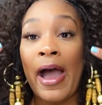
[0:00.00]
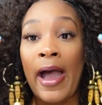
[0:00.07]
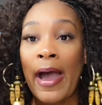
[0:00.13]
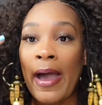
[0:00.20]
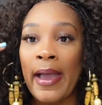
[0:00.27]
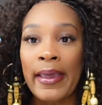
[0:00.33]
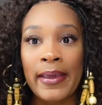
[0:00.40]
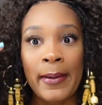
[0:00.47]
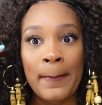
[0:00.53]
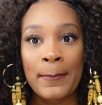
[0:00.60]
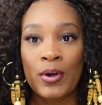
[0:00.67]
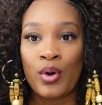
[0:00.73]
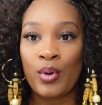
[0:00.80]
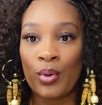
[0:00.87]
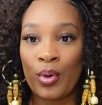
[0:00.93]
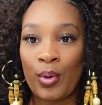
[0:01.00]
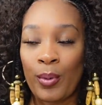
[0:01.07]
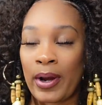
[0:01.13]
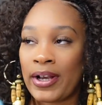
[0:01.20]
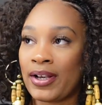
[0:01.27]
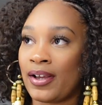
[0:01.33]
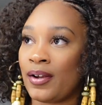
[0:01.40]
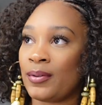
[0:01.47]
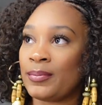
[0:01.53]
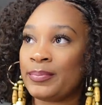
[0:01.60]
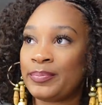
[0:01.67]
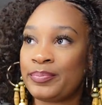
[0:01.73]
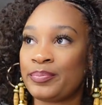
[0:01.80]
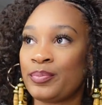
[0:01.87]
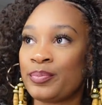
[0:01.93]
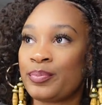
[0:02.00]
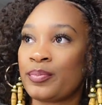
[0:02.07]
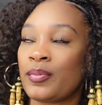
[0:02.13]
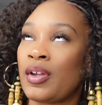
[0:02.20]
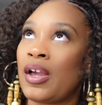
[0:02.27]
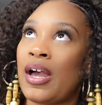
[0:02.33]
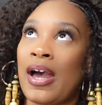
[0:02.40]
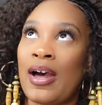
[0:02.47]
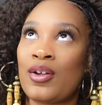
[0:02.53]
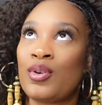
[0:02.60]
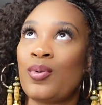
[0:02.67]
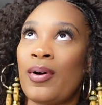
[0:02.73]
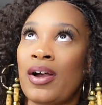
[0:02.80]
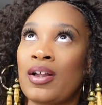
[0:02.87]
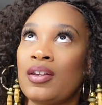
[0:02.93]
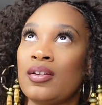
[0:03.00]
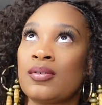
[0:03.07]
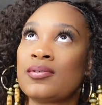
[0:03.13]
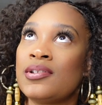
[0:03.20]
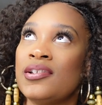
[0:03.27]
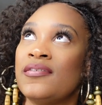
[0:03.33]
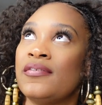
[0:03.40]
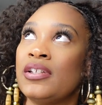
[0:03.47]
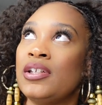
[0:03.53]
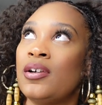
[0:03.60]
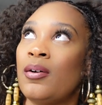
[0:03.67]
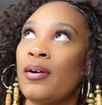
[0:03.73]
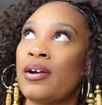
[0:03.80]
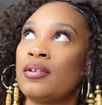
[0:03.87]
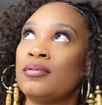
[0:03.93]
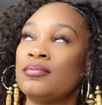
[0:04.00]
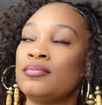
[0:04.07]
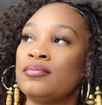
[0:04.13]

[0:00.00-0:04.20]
I am cuckoo right now. How do I close this video out?